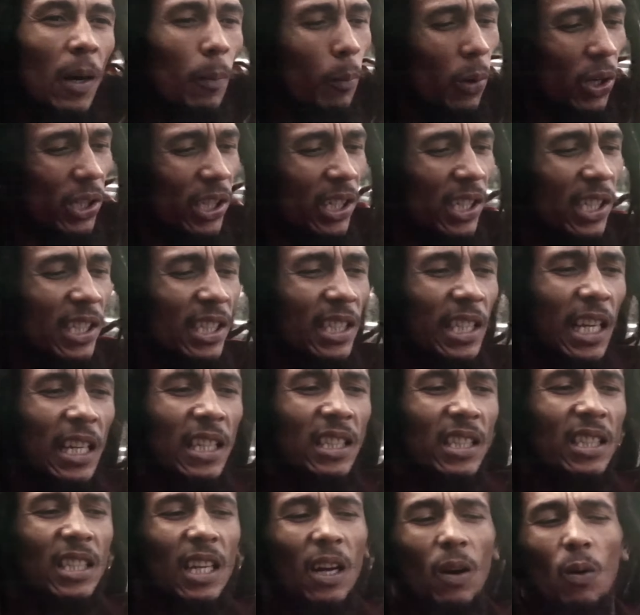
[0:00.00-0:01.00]
but in the
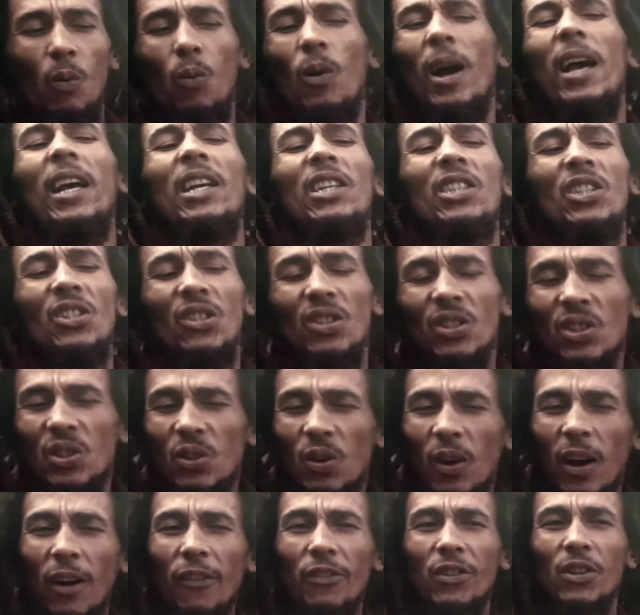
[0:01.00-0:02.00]
sense that why should
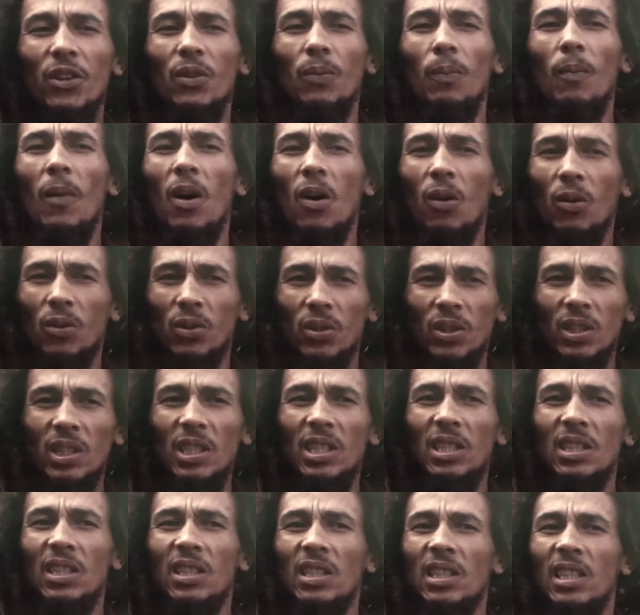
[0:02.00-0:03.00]
you have to bow to
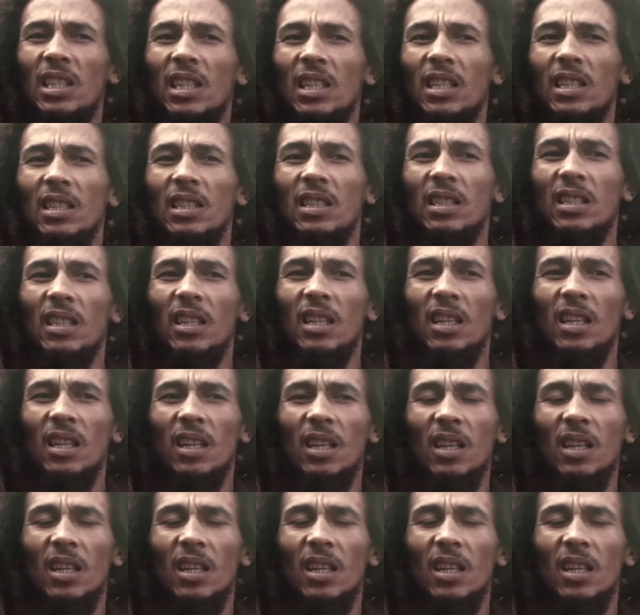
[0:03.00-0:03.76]
these things?